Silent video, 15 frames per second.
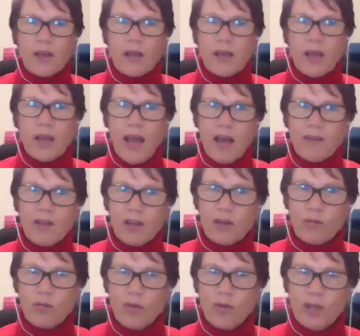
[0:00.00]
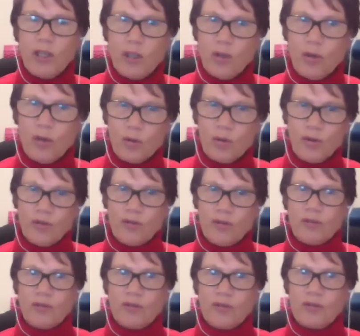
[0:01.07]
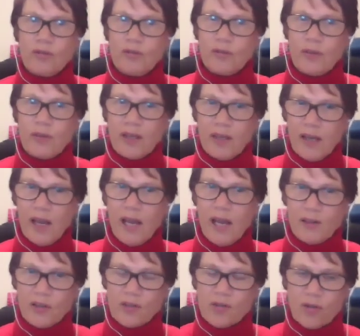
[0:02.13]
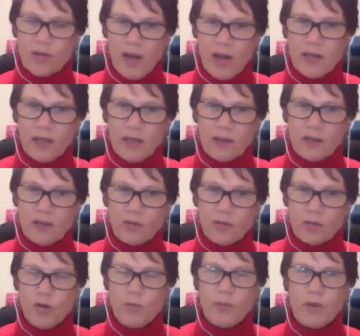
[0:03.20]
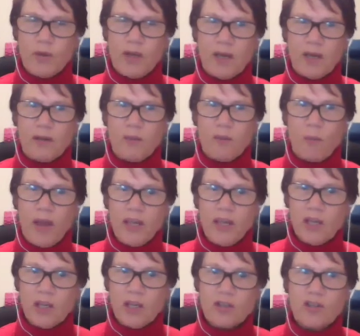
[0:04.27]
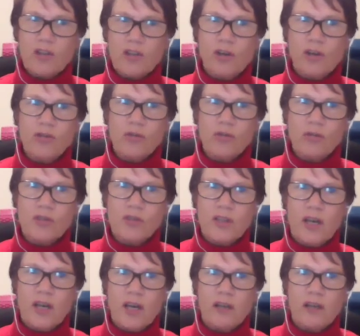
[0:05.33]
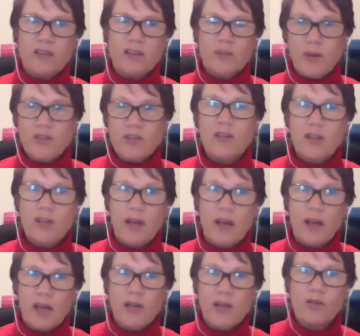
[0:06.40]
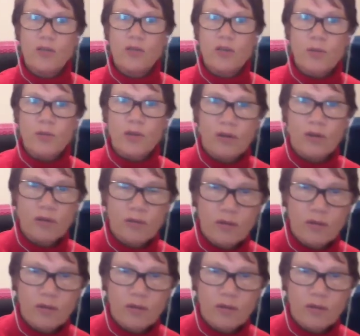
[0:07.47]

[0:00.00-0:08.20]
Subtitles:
having a really good, again, the training group, and making it social, starting, especially in that age group, you know,